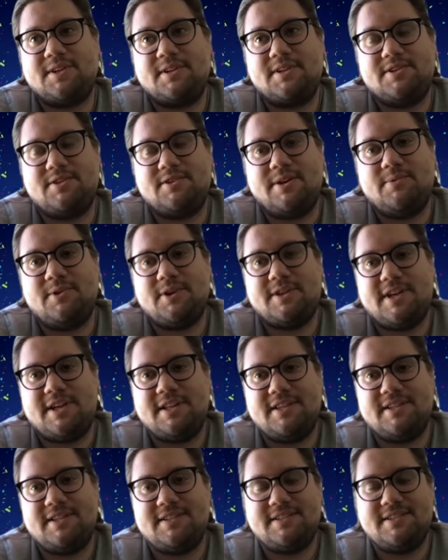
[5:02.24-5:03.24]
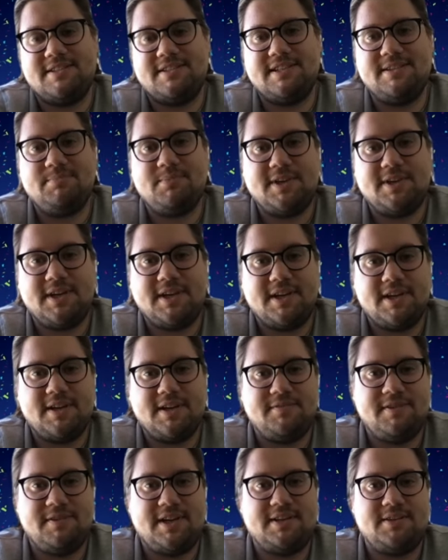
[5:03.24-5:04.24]
So I worked on this deep linking
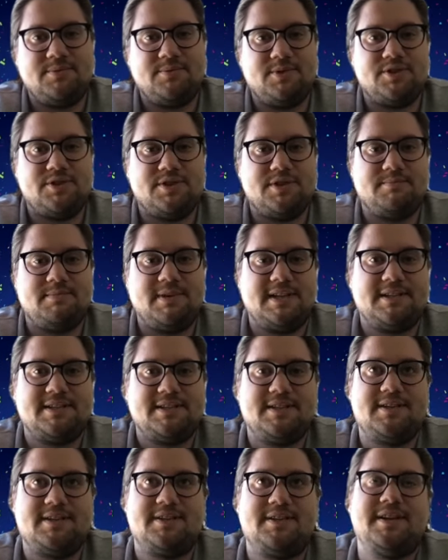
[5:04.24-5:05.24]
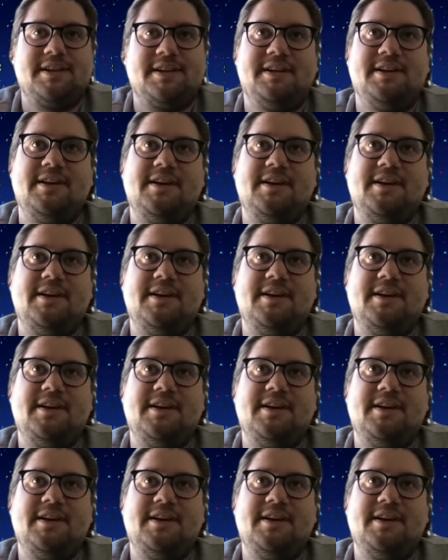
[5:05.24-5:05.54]
event, which is basically